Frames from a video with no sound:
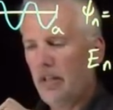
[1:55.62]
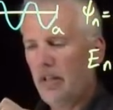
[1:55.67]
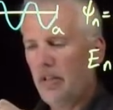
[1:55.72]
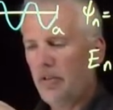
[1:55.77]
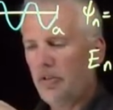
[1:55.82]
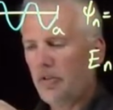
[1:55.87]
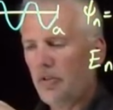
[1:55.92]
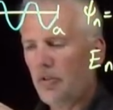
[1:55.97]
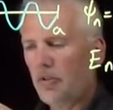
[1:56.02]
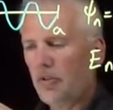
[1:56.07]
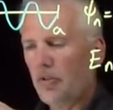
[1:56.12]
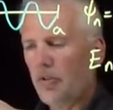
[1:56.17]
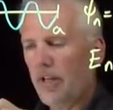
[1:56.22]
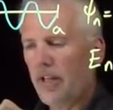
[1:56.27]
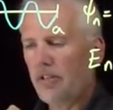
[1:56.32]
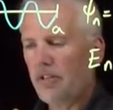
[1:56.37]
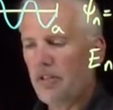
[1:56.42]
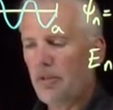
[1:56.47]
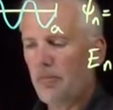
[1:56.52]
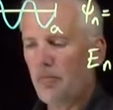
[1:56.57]
circle
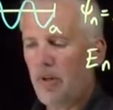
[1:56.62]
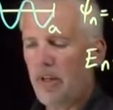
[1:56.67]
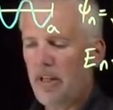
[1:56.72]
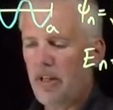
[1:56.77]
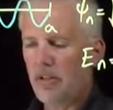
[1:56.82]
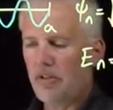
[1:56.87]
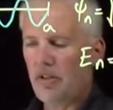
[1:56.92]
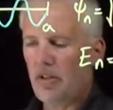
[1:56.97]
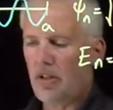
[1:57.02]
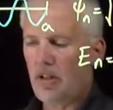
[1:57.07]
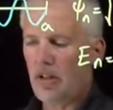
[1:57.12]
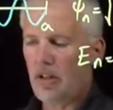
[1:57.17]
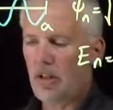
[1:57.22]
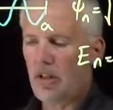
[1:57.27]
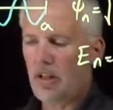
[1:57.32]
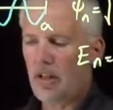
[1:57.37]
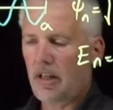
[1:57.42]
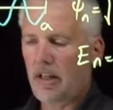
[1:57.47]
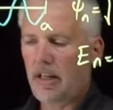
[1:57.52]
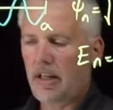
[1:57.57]
has some radius
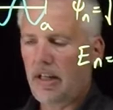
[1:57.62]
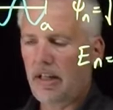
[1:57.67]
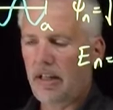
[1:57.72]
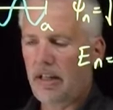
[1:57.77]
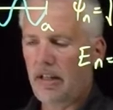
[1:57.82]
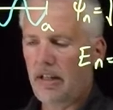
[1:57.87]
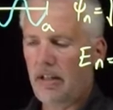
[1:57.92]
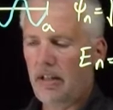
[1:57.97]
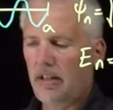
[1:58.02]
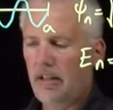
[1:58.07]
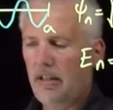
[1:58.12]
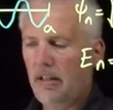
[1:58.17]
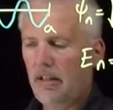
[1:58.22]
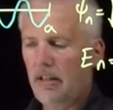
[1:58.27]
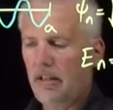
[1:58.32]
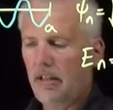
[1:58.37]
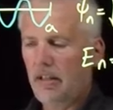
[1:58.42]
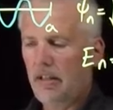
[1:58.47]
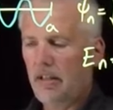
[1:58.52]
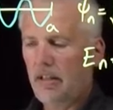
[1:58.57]
r, and I can
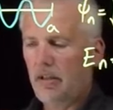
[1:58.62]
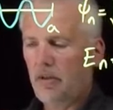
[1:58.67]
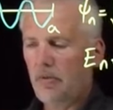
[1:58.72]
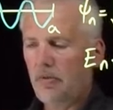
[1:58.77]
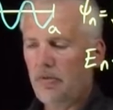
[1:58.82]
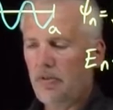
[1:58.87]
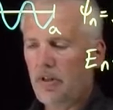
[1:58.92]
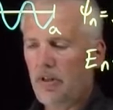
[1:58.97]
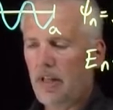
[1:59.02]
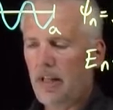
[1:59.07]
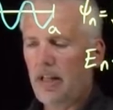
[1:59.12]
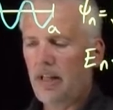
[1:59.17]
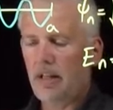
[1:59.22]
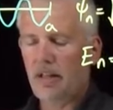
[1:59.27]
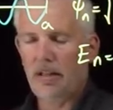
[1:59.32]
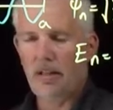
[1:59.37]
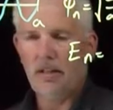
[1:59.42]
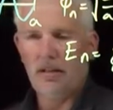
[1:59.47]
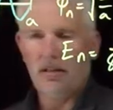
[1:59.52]
use theta